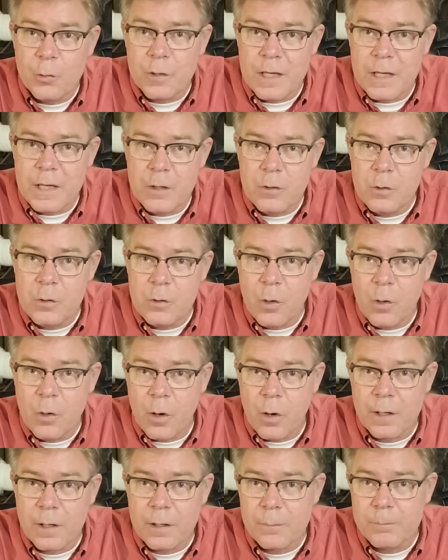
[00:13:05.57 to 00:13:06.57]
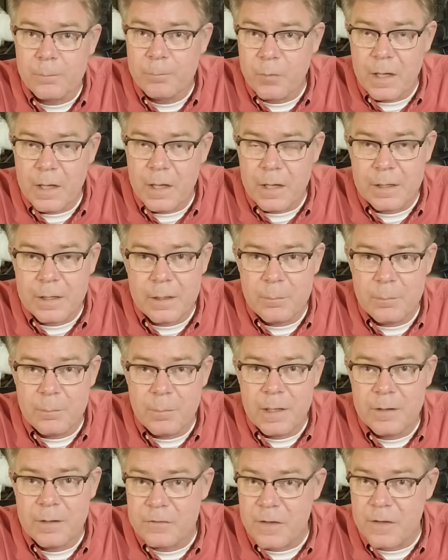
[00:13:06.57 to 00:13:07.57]
in New York, it can
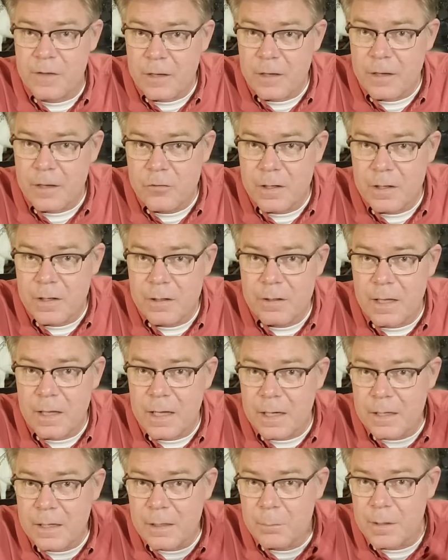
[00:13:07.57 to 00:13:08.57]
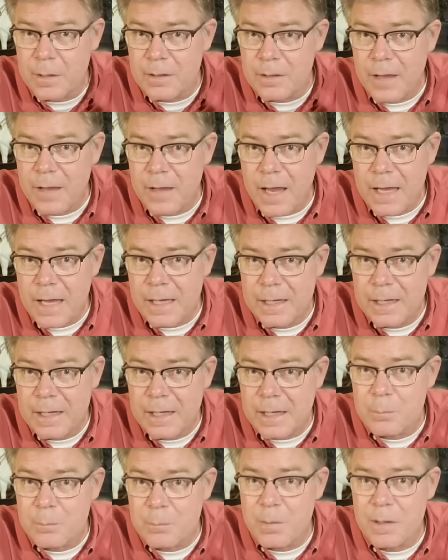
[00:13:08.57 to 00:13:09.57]
be sanctioned, it can be taken,
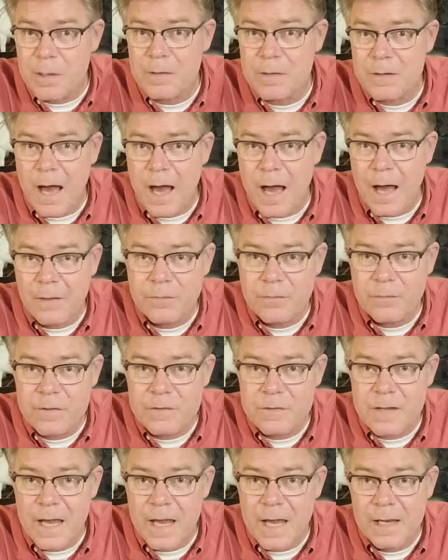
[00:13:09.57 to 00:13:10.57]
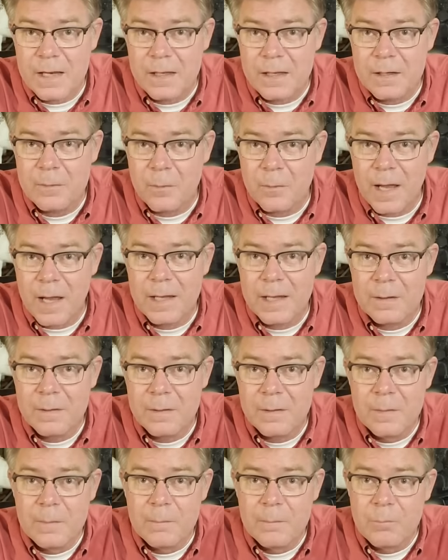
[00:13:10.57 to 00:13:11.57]
it can be confiscated, right?
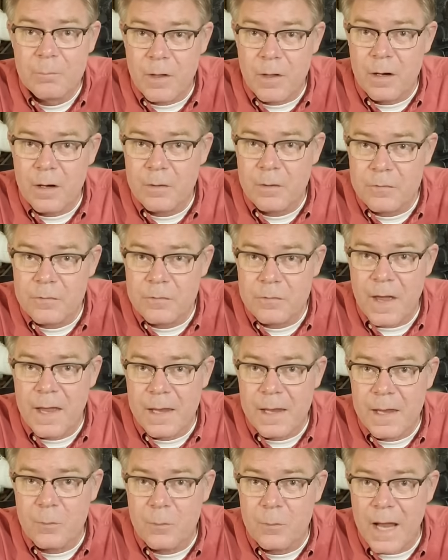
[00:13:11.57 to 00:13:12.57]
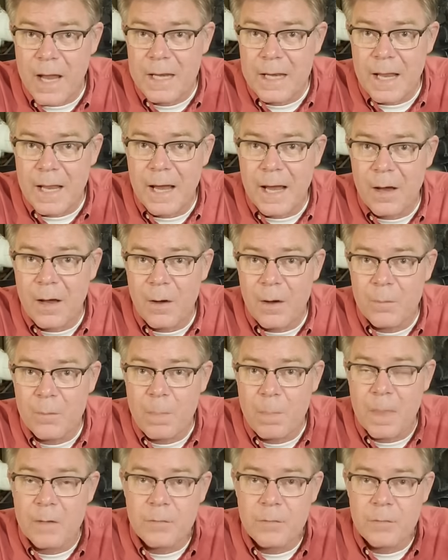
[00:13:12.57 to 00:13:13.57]
They're saying right now,
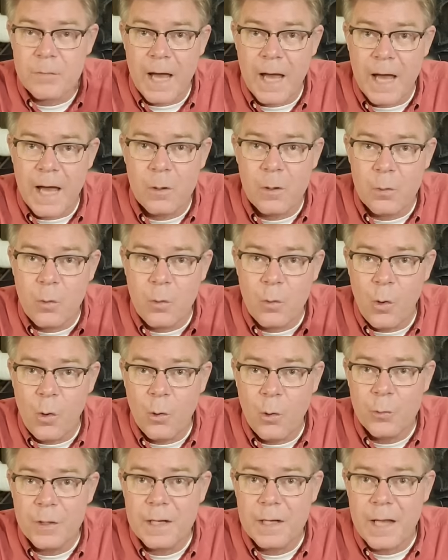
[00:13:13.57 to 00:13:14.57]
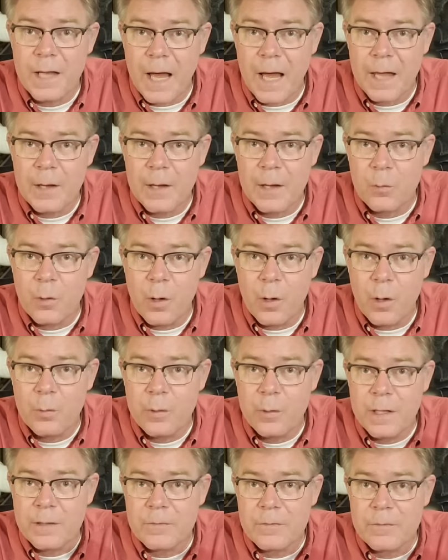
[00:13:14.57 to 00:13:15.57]
if I don't hold it, I don't
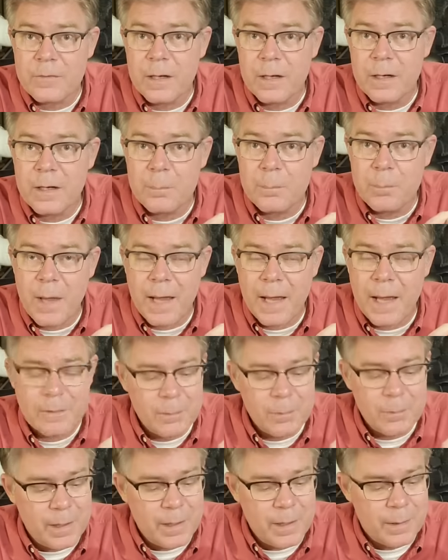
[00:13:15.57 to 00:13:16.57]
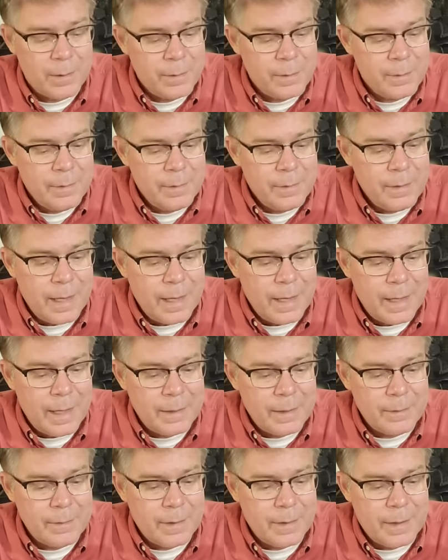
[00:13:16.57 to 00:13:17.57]
own it, send it back to me.
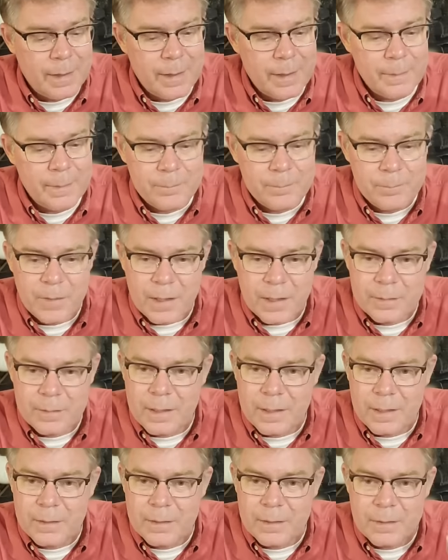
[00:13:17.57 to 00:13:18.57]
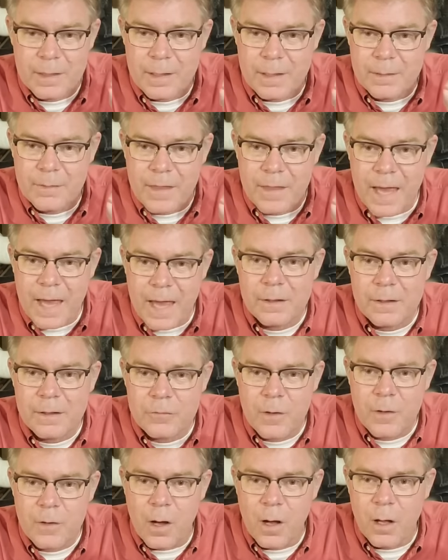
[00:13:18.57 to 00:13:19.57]
And uh, and and and that
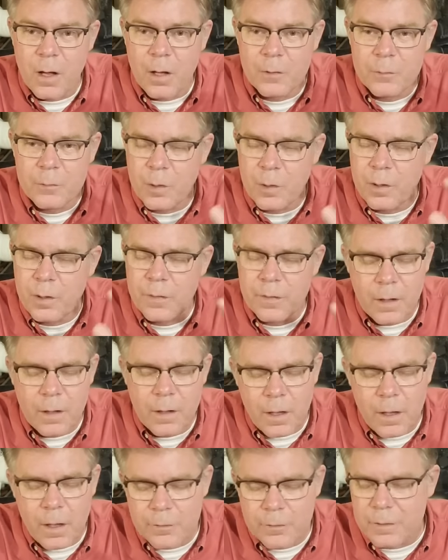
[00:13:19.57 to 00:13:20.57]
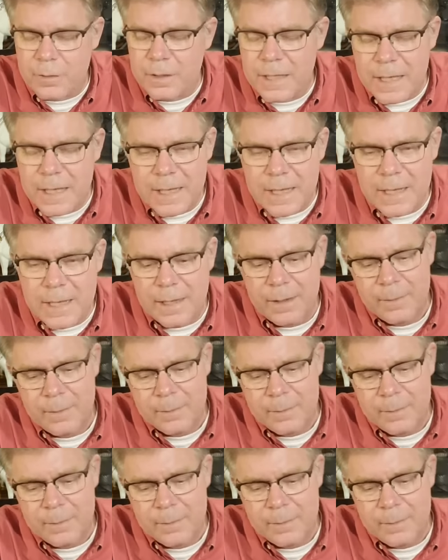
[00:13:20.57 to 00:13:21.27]
is called one of the other key